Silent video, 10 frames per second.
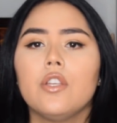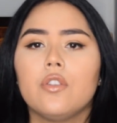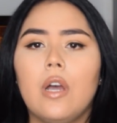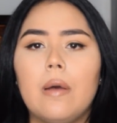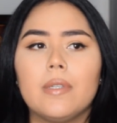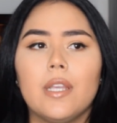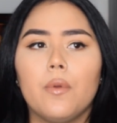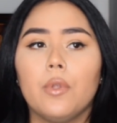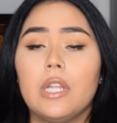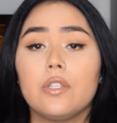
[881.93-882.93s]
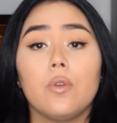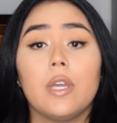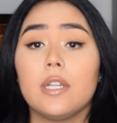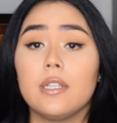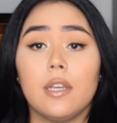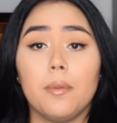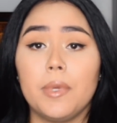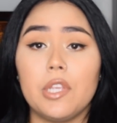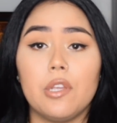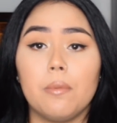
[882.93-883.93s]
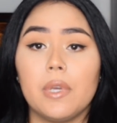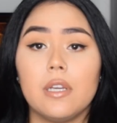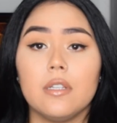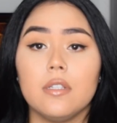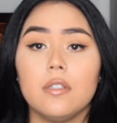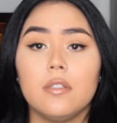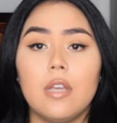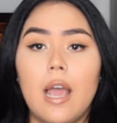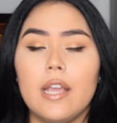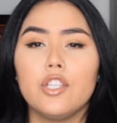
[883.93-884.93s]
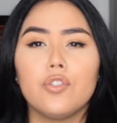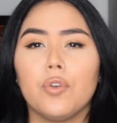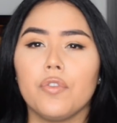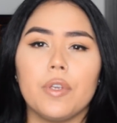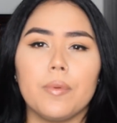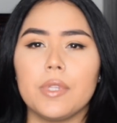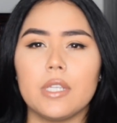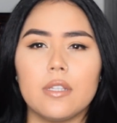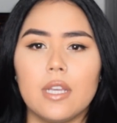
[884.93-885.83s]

So I was like, let's go get a second opinion, because I just don't agree with this.